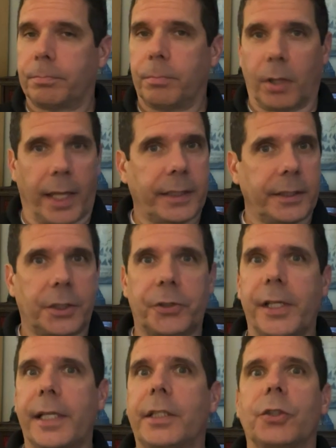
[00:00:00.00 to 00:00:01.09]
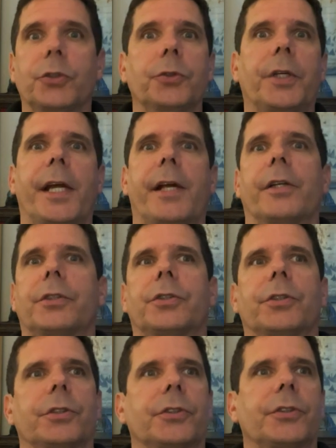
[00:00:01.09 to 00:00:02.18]
likely creating new
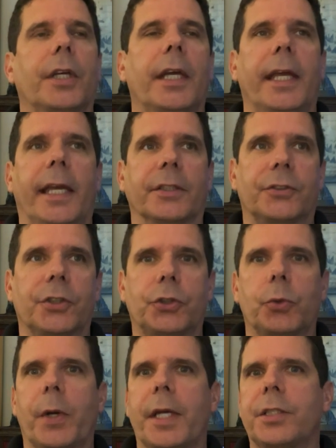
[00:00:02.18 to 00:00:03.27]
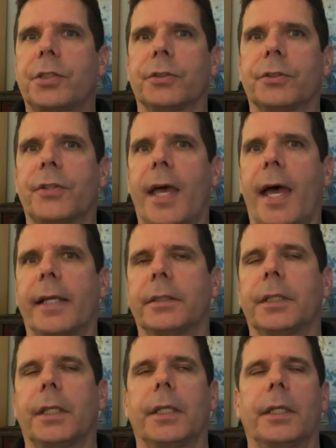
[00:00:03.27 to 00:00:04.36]
characters and situations that
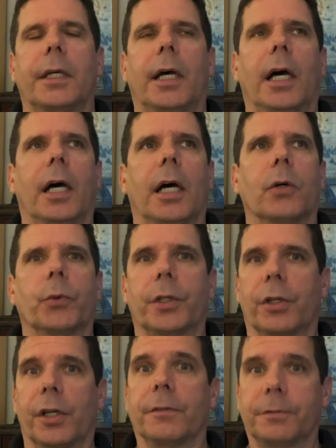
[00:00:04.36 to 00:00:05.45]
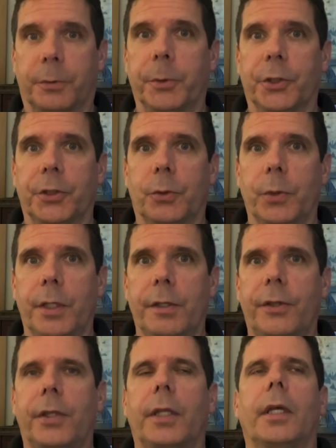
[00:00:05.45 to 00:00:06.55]
uh, we are unfamiliar
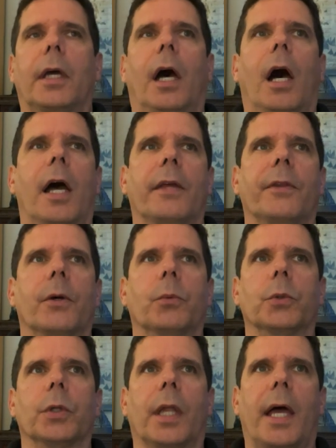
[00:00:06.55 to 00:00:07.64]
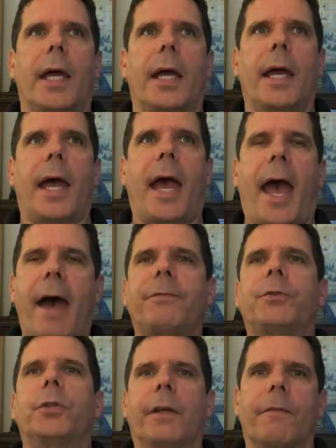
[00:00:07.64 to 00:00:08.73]
with uh, and that will have
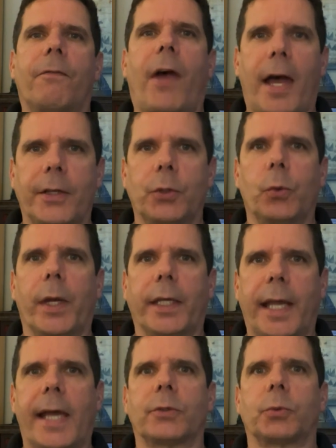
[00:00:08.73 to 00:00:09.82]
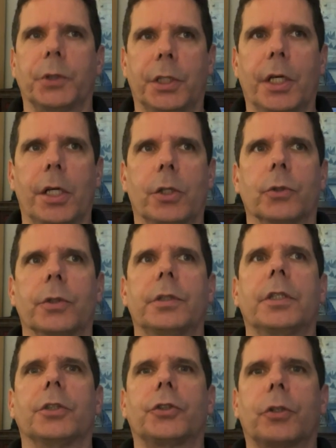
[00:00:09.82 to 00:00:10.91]
to evaluate as we go
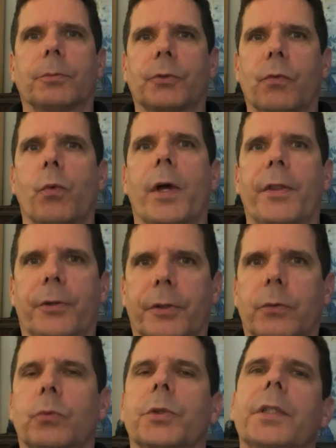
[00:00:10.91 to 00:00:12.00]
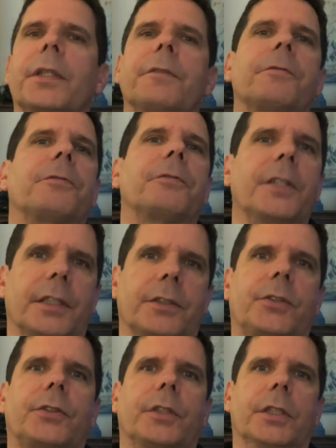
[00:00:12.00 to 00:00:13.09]
in terms of whether it really
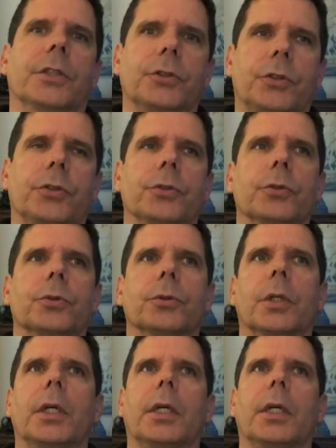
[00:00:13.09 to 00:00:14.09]
fits into